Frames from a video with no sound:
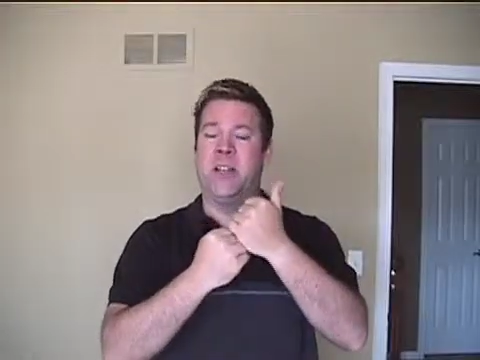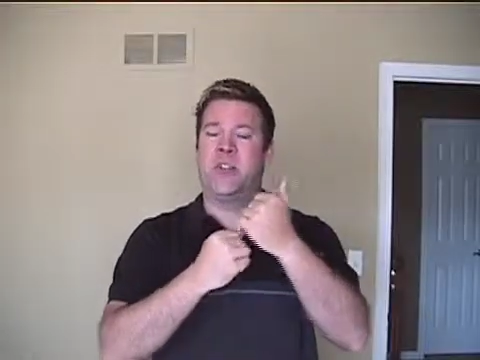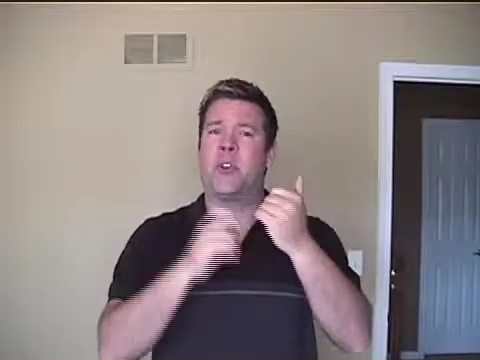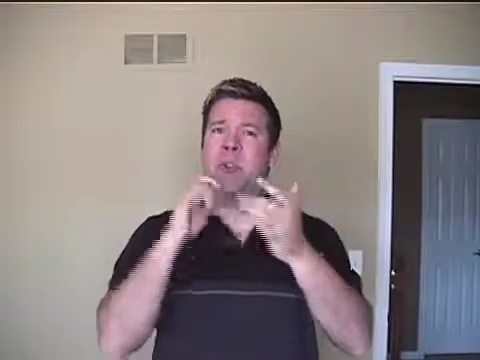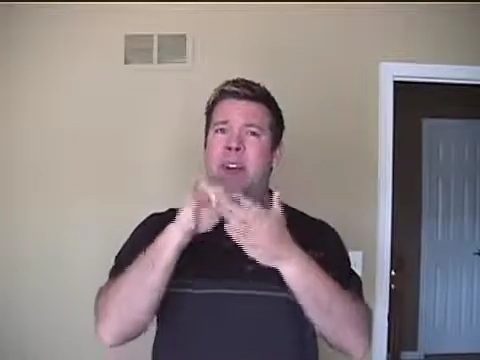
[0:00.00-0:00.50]

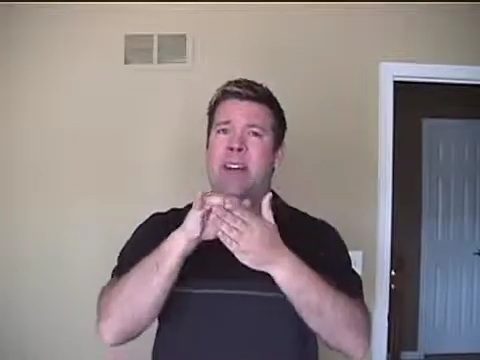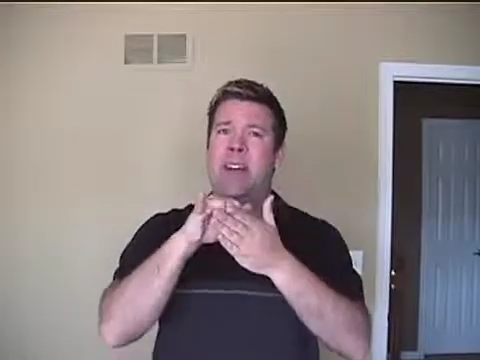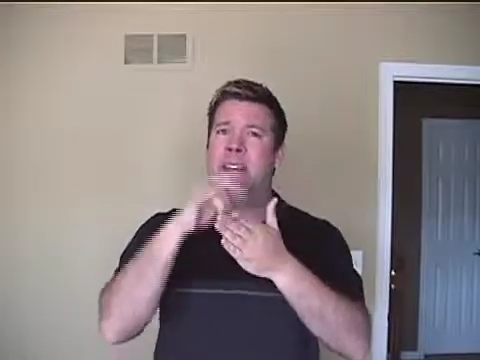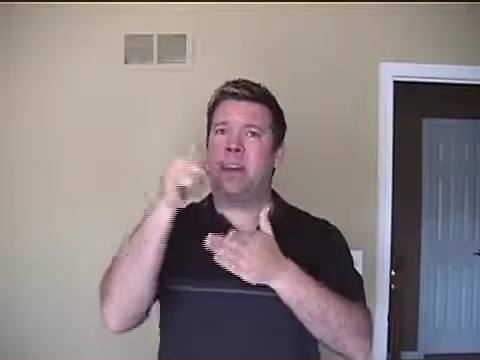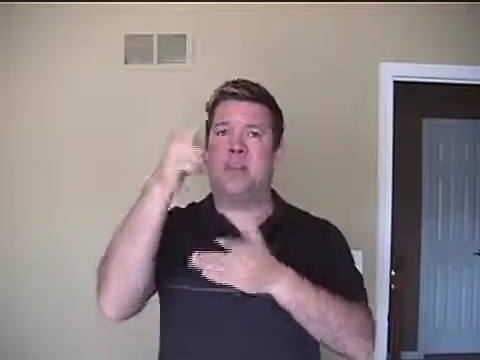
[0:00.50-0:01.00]
so
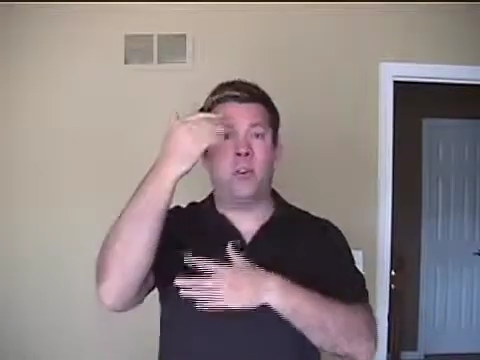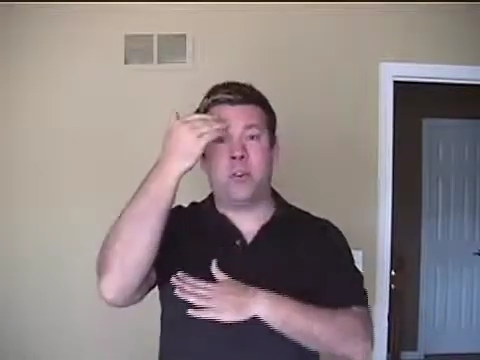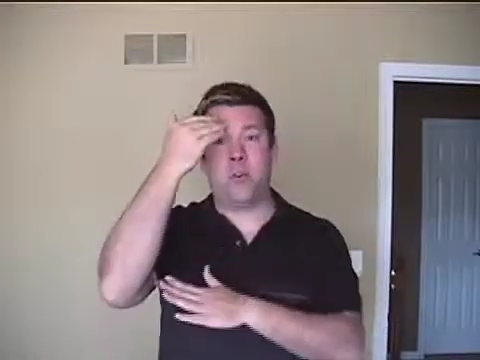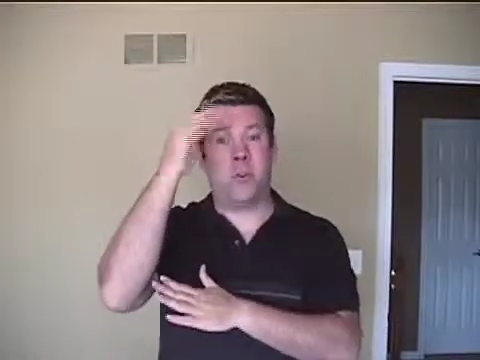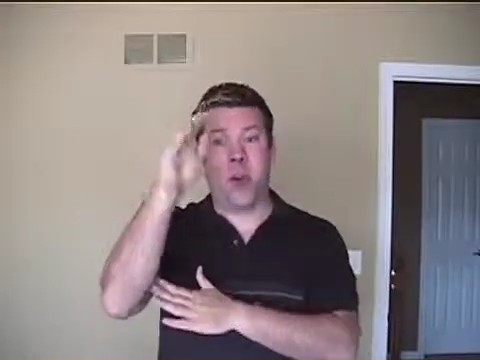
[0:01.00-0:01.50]
that if you
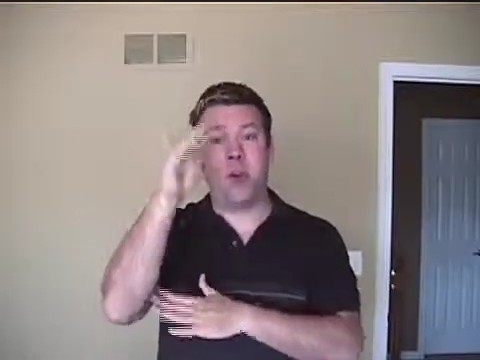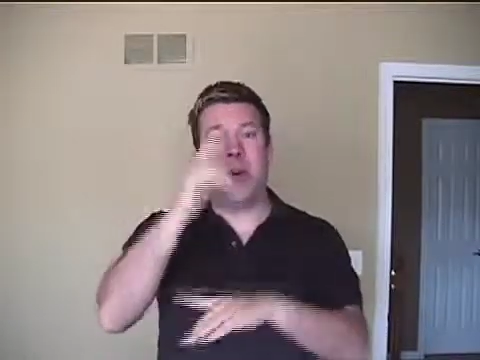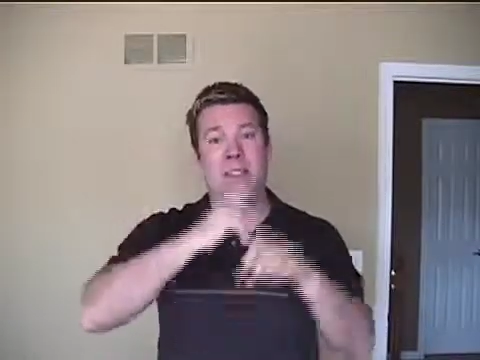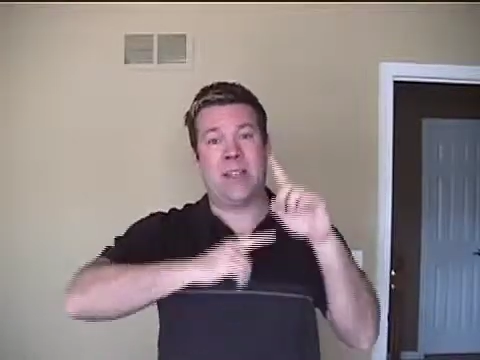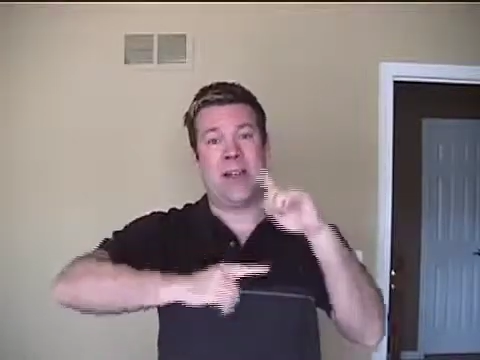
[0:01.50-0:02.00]
don't know
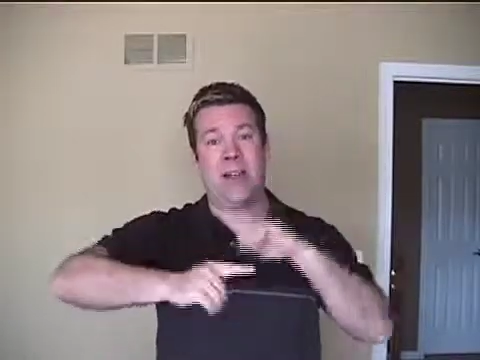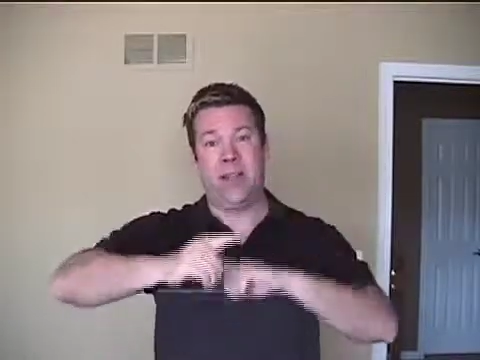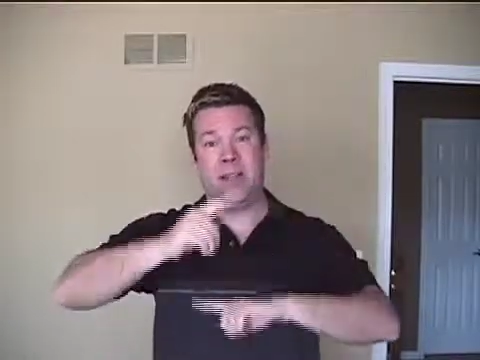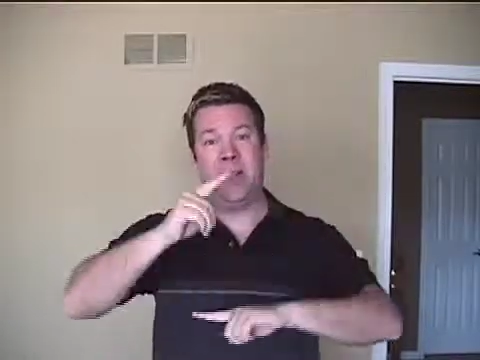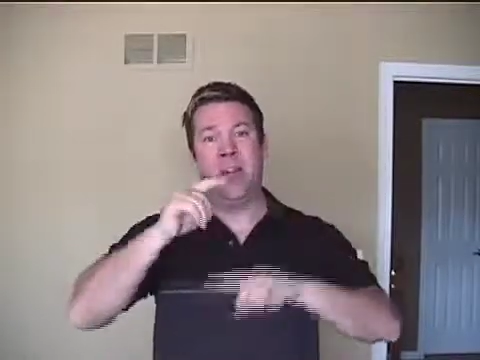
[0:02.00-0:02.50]
a
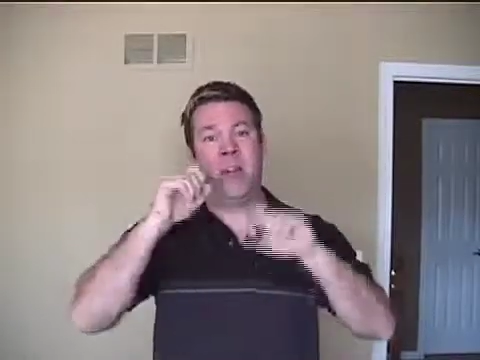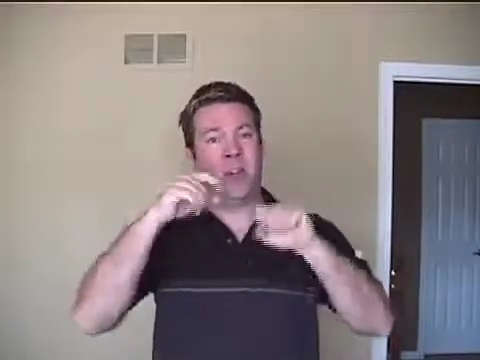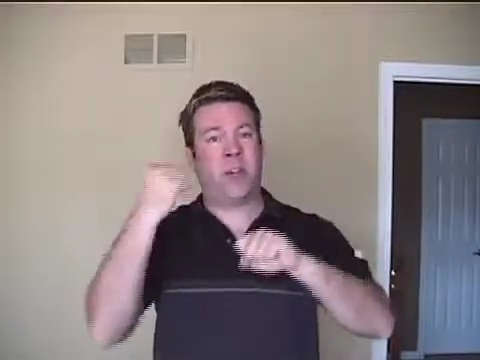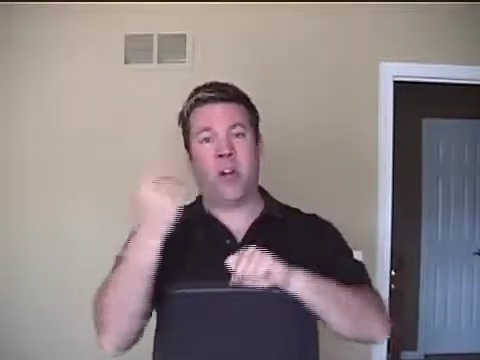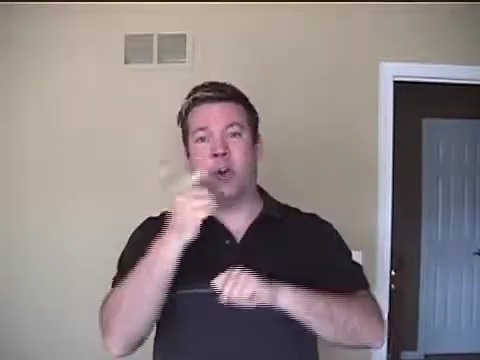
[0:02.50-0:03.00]
sign,
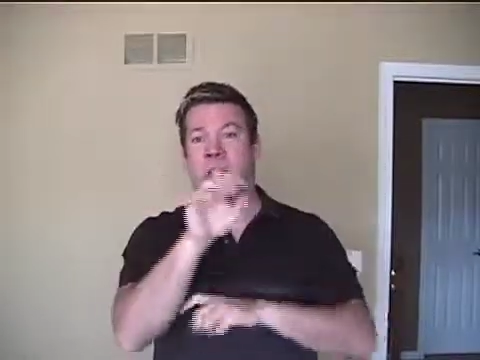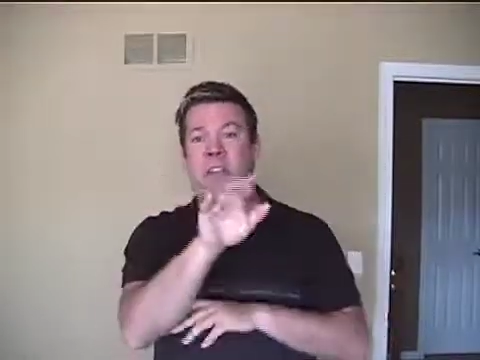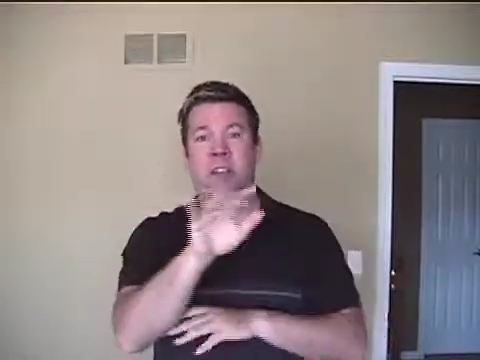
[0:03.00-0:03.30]
you can always